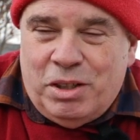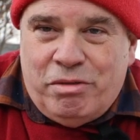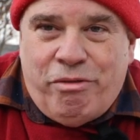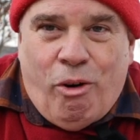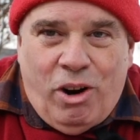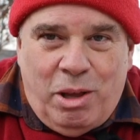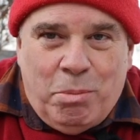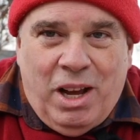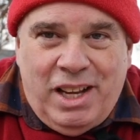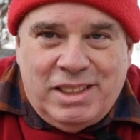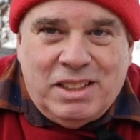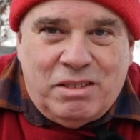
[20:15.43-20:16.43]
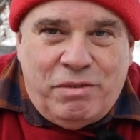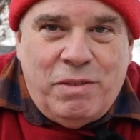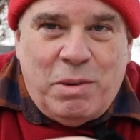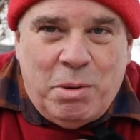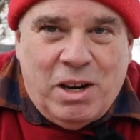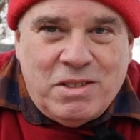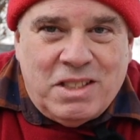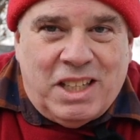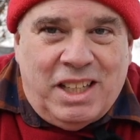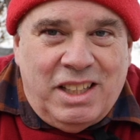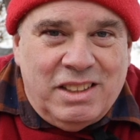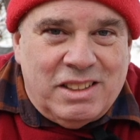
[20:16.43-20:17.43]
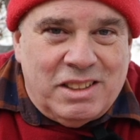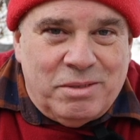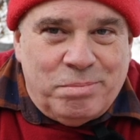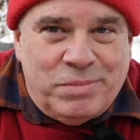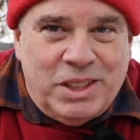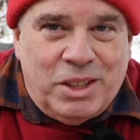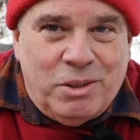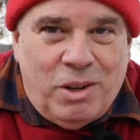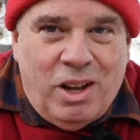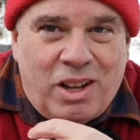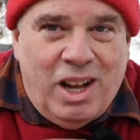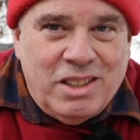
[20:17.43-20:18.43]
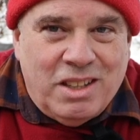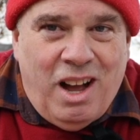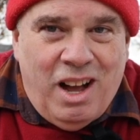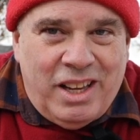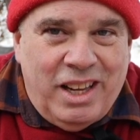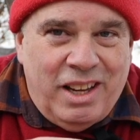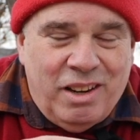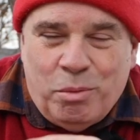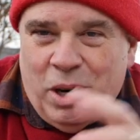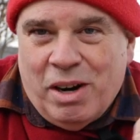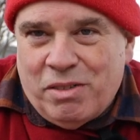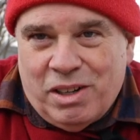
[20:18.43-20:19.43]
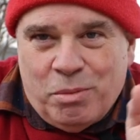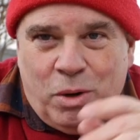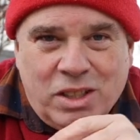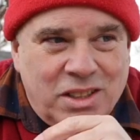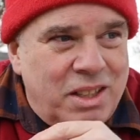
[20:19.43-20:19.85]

40 bikes and 50 pairs of skis and all kinds of hockey gear, whatever it was.